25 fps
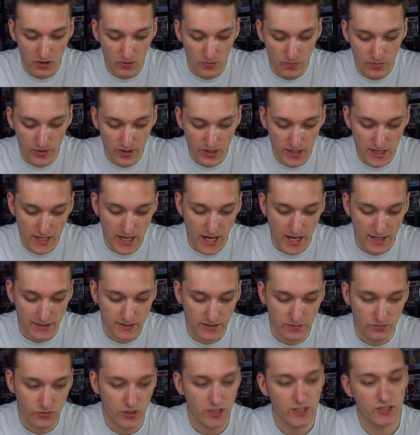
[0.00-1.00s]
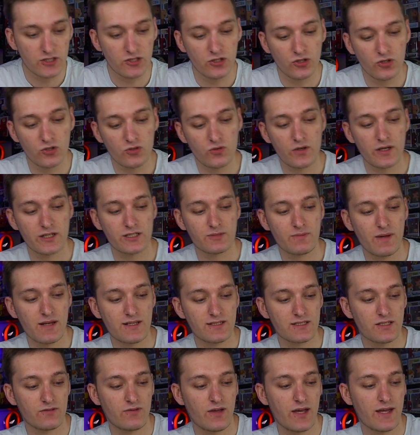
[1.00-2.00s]
But yeah, some really cool
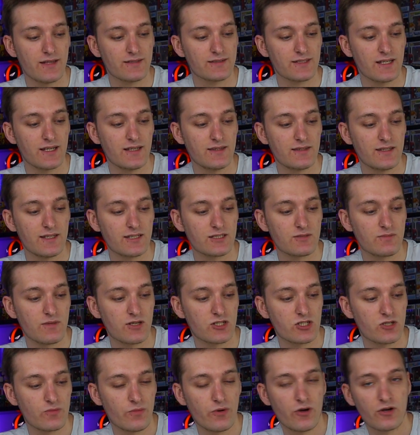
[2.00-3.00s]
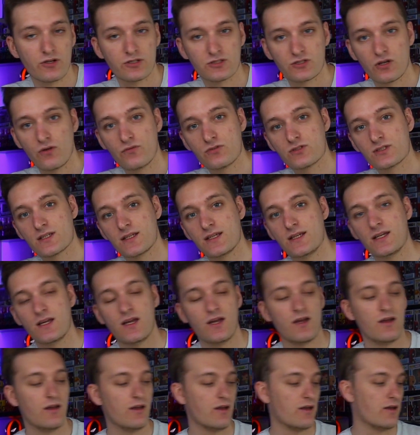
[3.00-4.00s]
expensive hits in this mystery box. Obviously
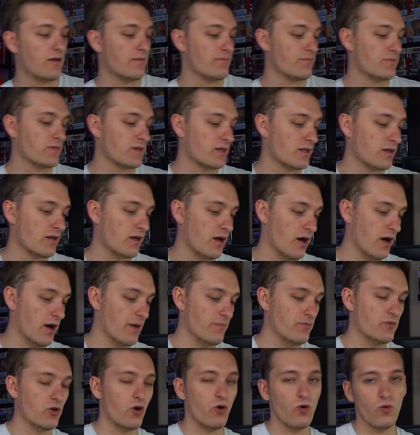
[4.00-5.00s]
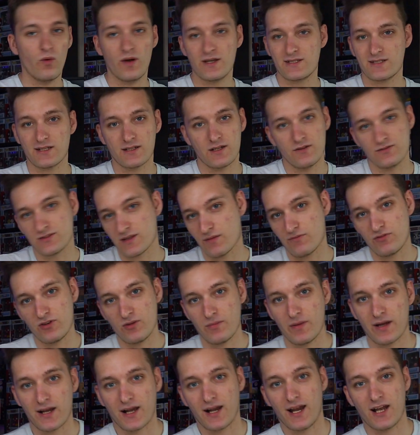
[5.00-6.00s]
I'm not always looking for something
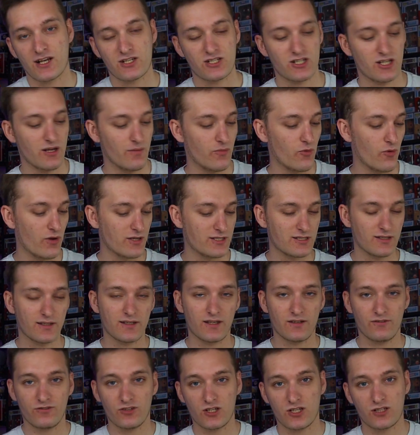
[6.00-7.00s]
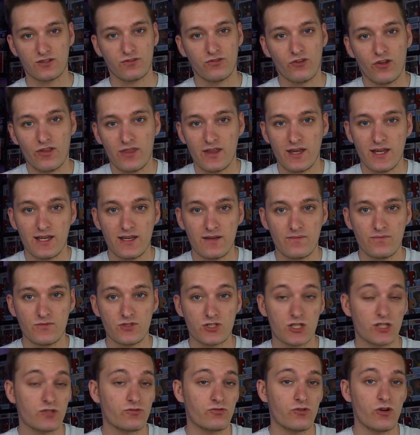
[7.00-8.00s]
in my collection. I'm always looking
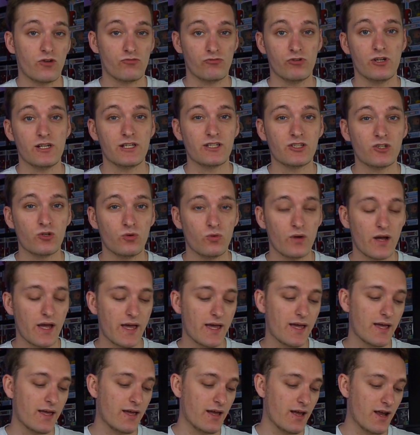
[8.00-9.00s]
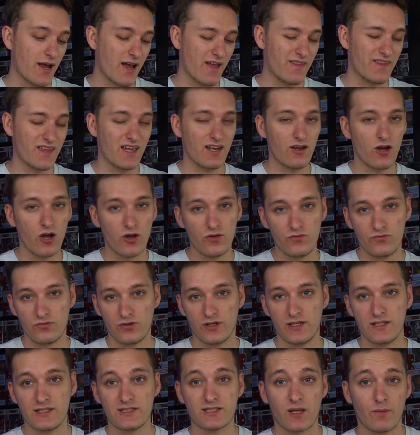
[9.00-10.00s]
just for a really cool hit, and then
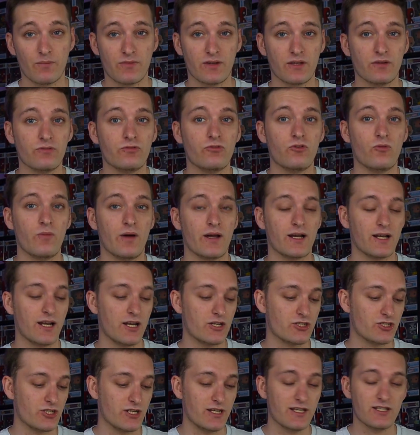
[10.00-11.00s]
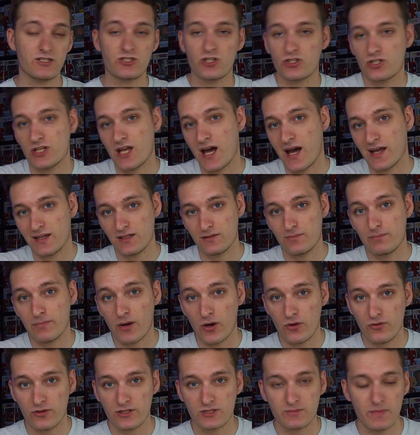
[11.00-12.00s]
hopefully something for my collection is just an added
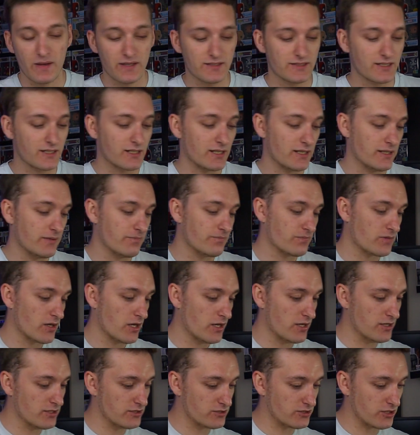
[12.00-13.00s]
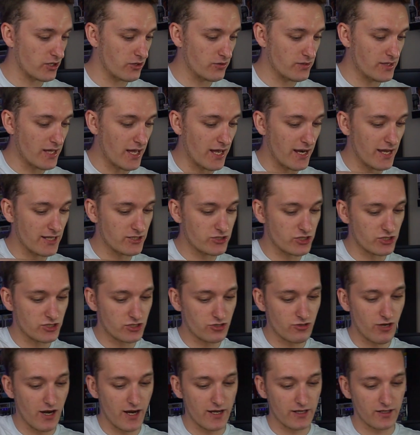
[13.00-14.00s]
bonus basically. So yeah, let's just
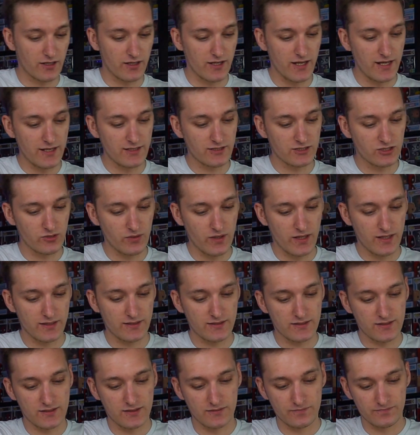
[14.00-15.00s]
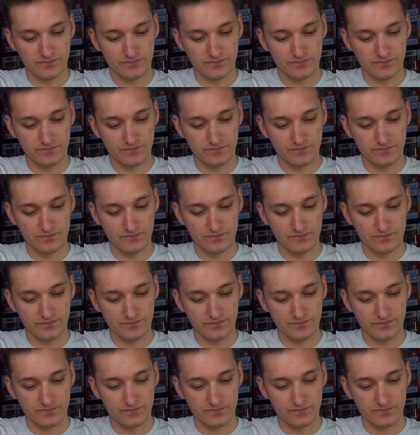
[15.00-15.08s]
crack into it.